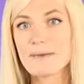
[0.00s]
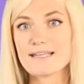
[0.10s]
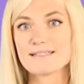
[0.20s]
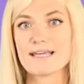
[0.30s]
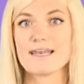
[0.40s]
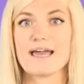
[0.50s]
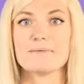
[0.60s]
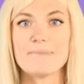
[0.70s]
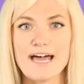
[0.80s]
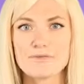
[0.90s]
beds and
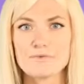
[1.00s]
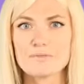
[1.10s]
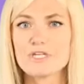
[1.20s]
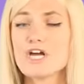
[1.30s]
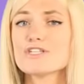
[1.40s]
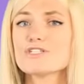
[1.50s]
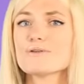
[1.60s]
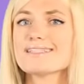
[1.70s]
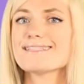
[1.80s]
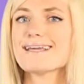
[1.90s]
9 bathrooms, so you
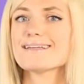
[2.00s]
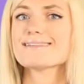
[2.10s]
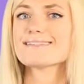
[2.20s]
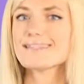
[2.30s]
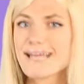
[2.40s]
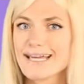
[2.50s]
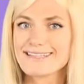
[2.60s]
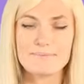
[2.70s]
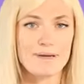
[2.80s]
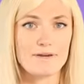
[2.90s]
could say it's
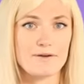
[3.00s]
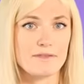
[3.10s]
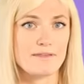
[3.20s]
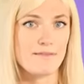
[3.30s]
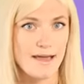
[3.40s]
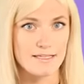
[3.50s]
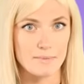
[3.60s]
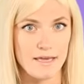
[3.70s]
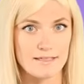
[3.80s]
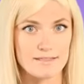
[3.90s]
slightly bigger than the last
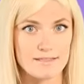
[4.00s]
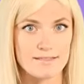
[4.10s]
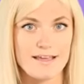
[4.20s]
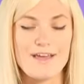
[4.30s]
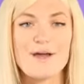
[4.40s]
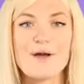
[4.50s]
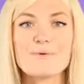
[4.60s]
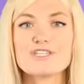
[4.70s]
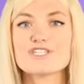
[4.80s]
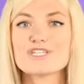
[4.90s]
place.
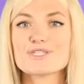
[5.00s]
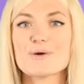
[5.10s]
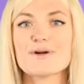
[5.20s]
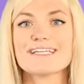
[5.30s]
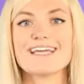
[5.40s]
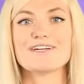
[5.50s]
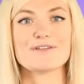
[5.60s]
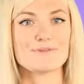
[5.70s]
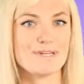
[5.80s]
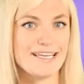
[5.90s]
With just Kourtney and her
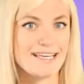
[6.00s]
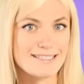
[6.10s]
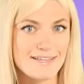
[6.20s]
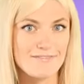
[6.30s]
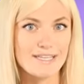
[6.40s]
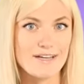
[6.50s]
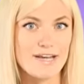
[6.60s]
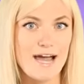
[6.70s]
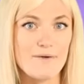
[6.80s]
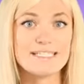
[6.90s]
3 kids living there
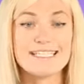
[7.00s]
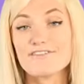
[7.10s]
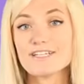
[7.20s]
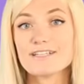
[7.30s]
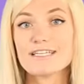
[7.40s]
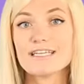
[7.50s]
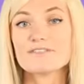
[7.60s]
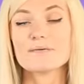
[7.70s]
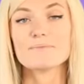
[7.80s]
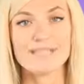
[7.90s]
now, it definitely gives them